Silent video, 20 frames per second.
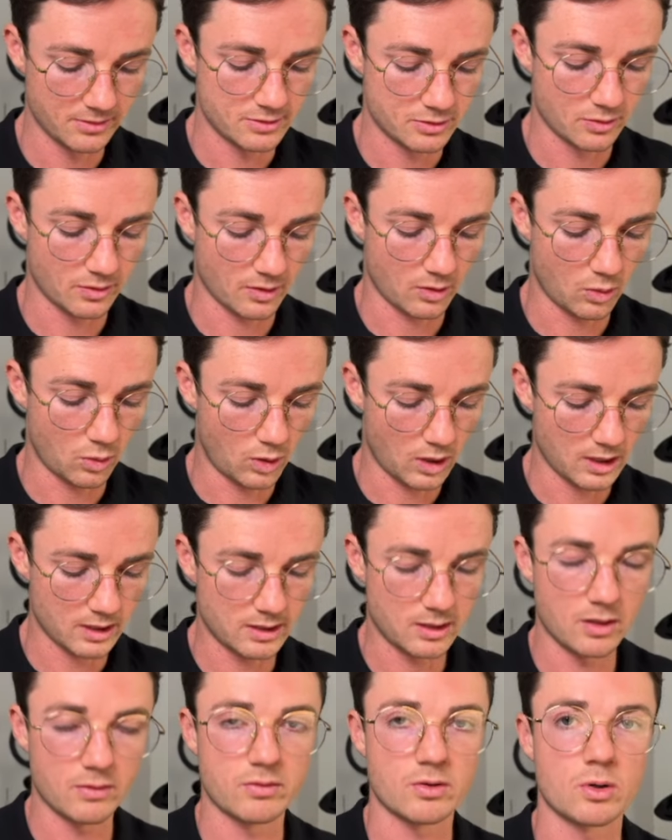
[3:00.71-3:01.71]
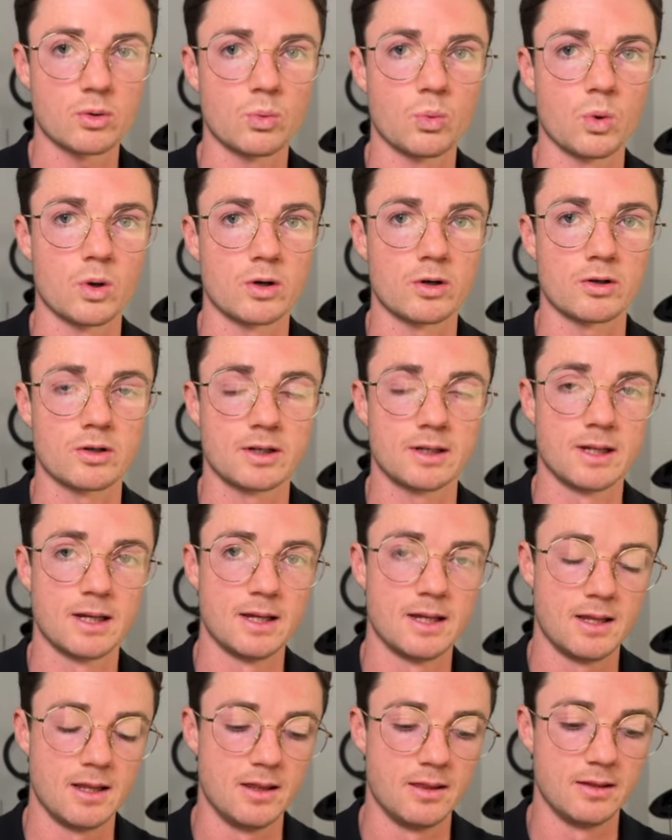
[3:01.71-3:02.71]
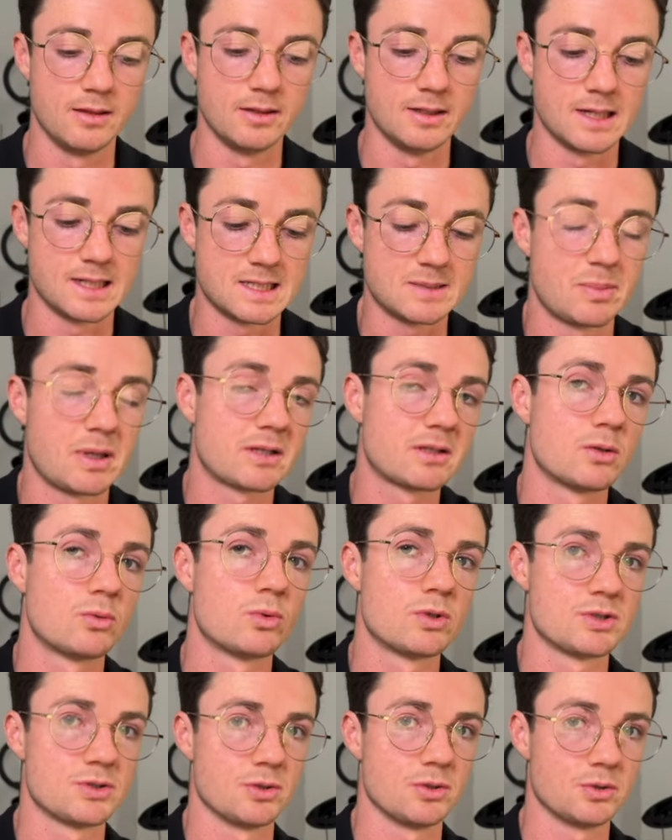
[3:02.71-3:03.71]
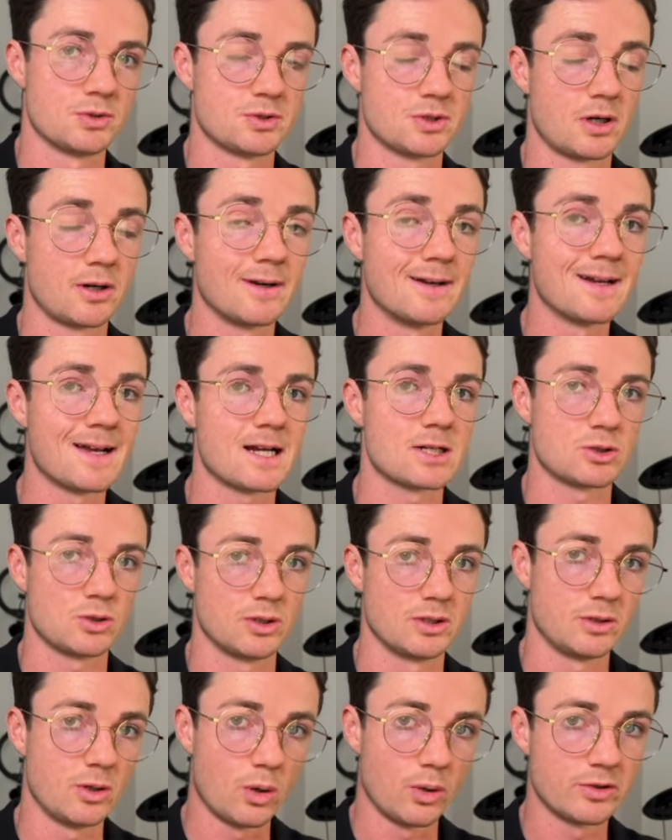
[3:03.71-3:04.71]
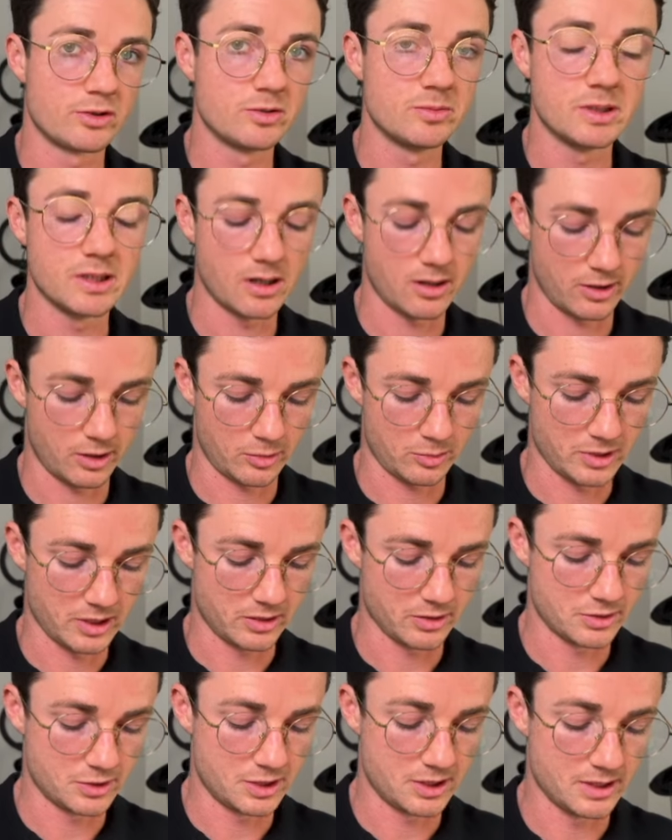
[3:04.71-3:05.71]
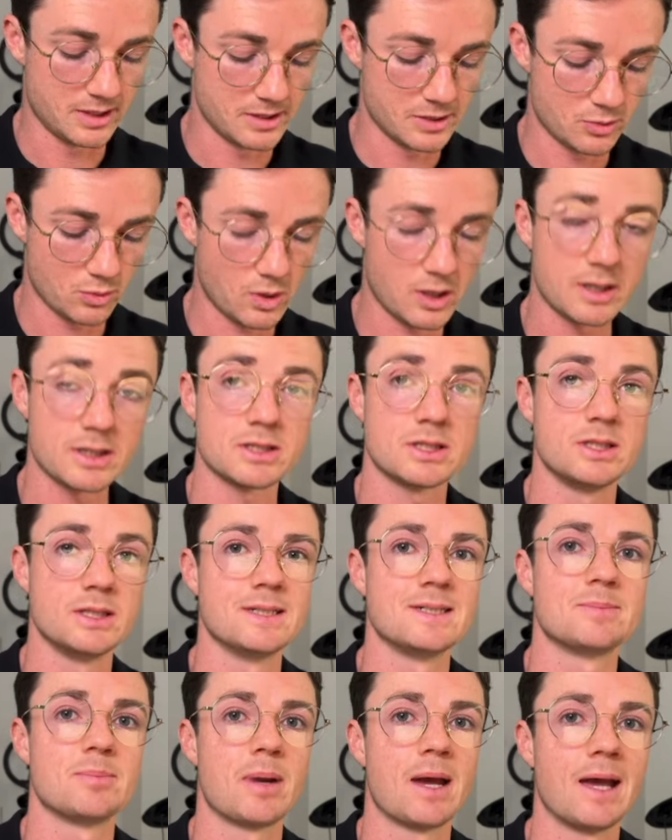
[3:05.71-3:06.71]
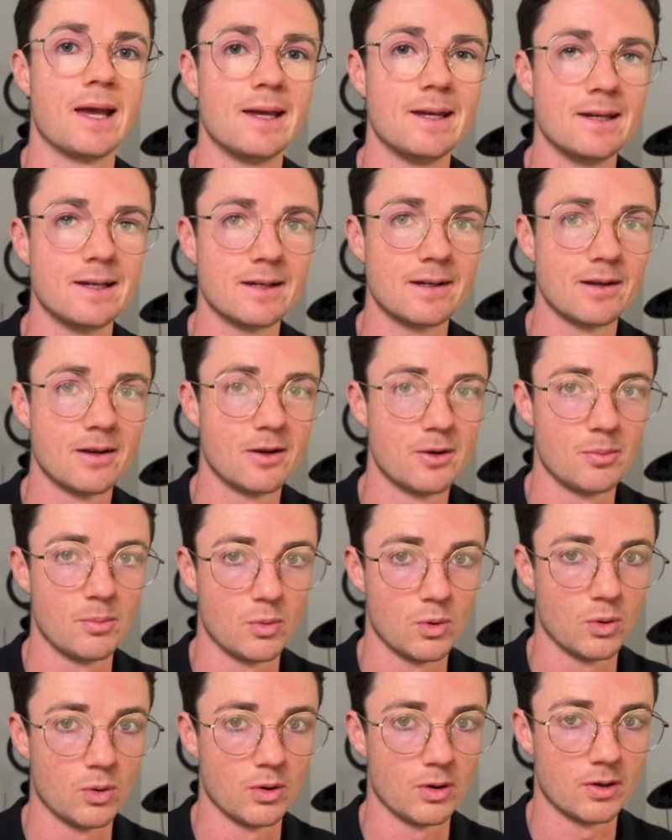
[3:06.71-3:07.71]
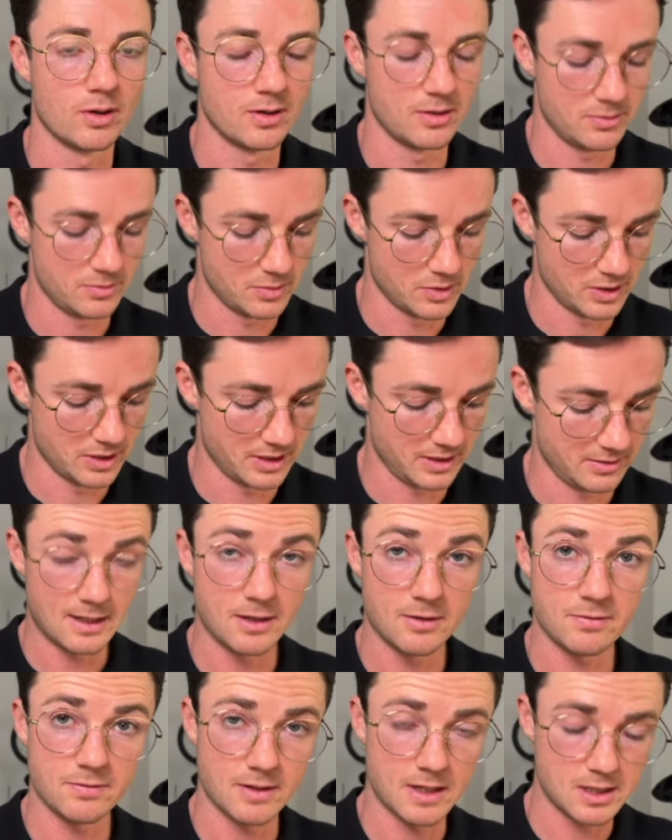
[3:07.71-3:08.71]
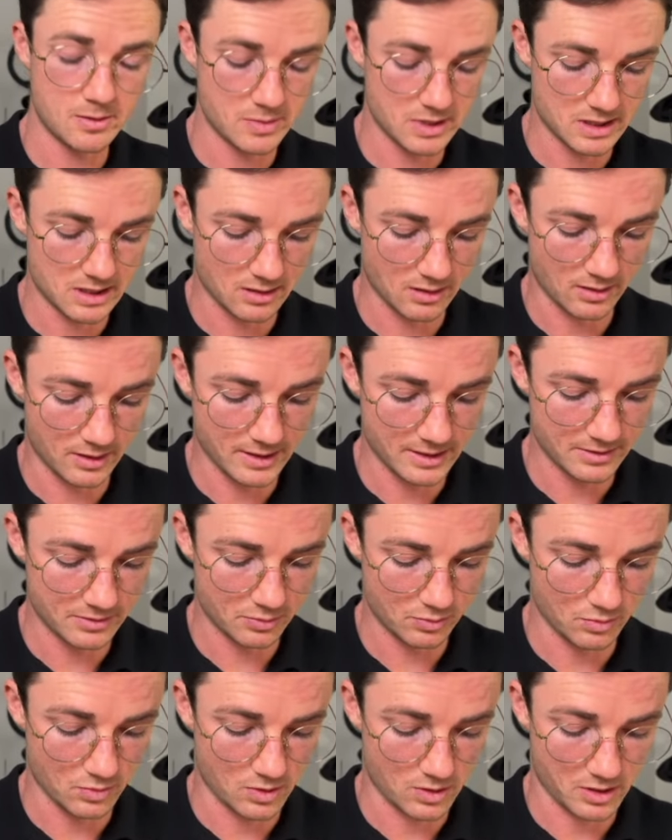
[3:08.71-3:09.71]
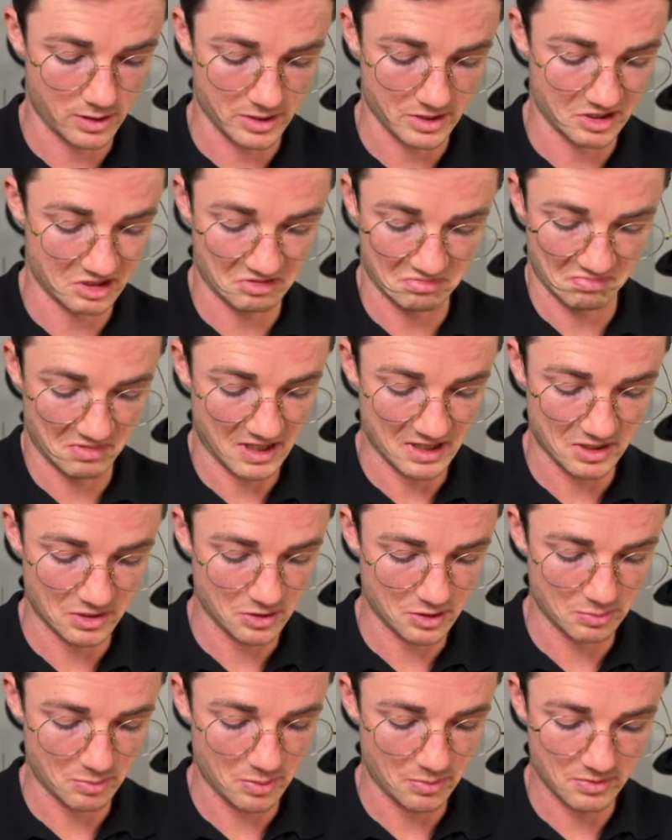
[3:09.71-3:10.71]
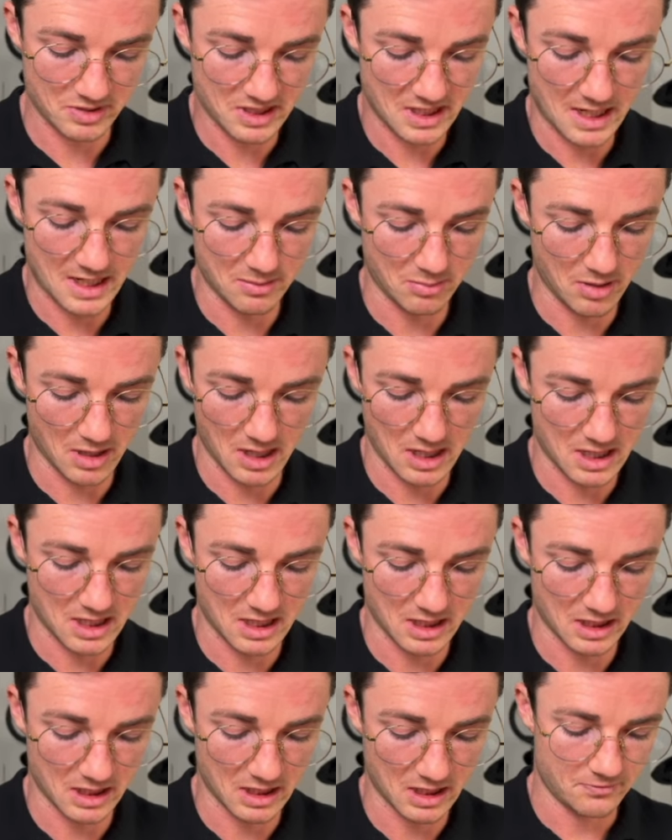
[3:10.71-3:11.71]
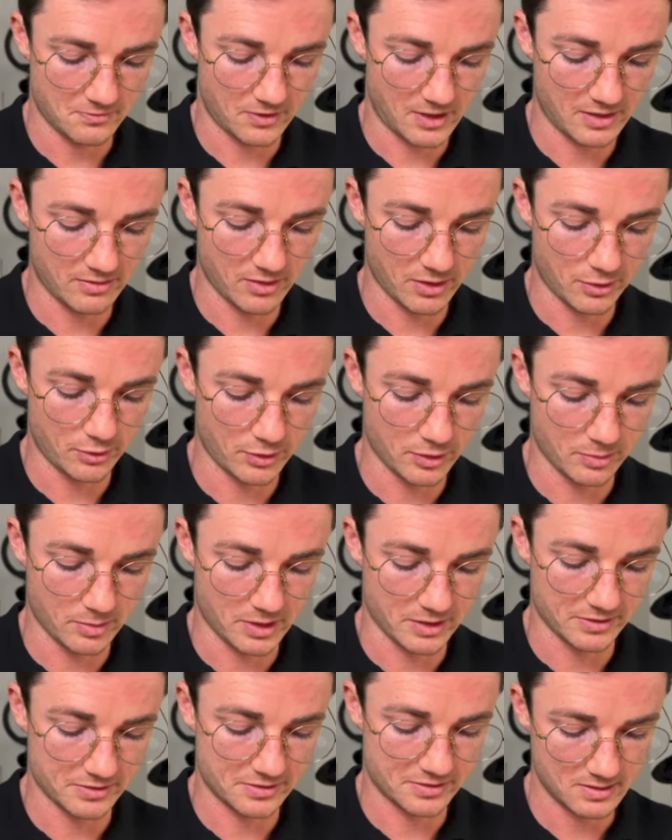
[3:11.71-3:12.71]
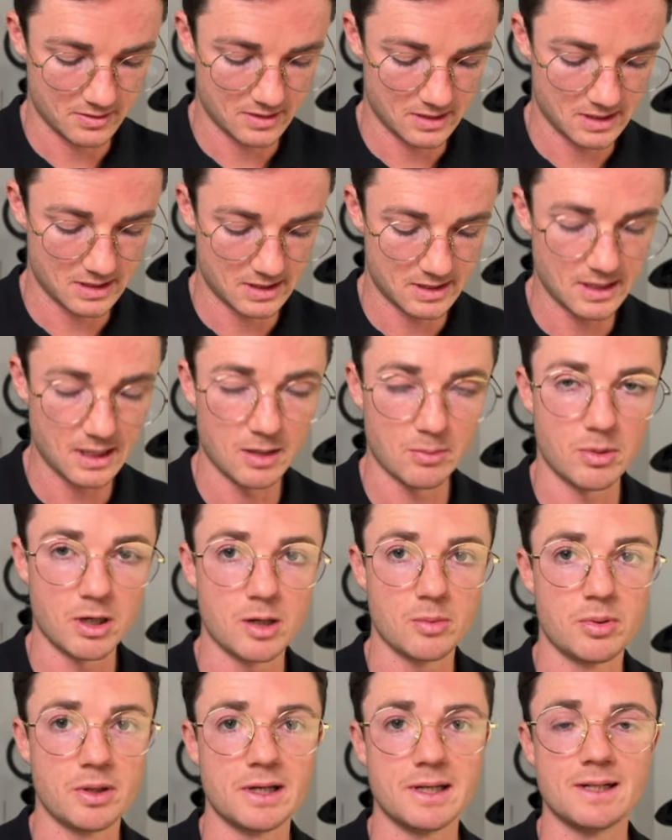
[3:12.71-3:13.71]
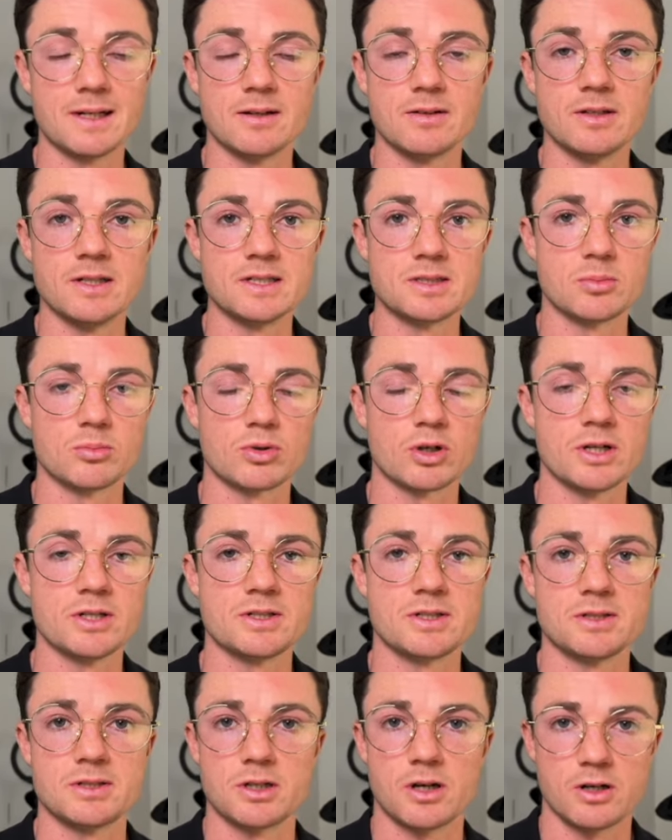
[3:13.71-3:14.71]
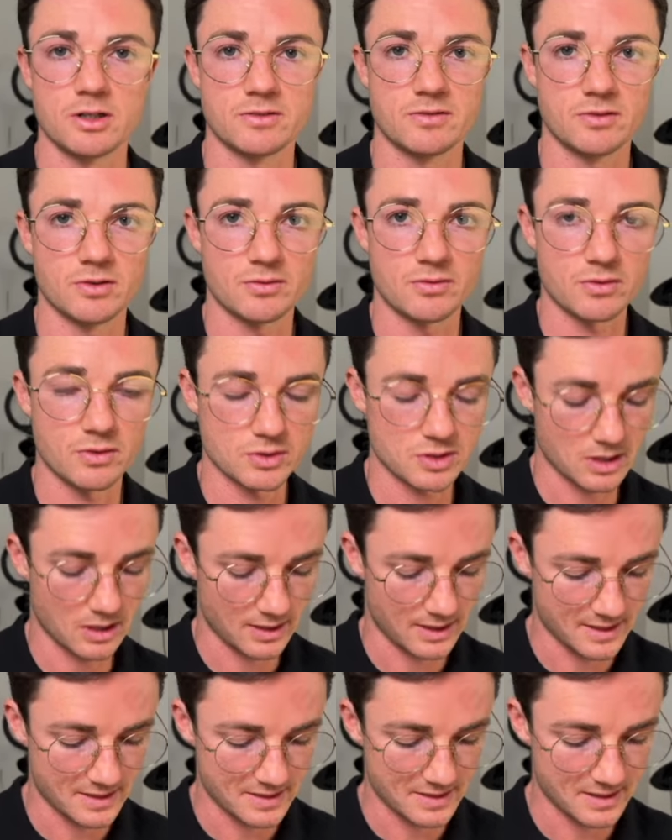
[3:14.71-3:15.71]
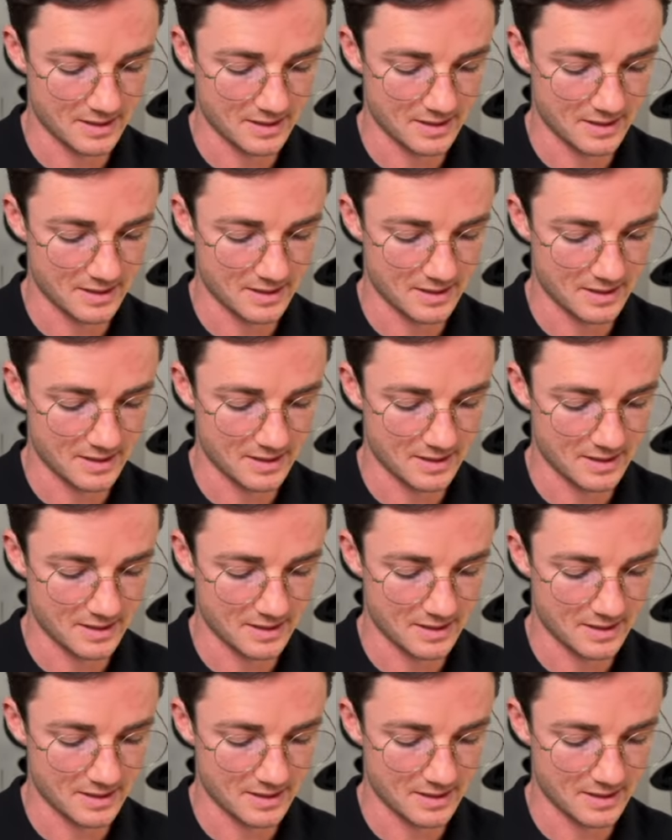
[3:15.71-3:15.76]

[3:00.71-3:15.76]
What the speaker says: So the quality of her work, the expected results are naturally going to be higher because she is what? She is paying more money. If Amy's client was, let's just say, paying $500 a month, still in my opinion a decent price to charge for your first client,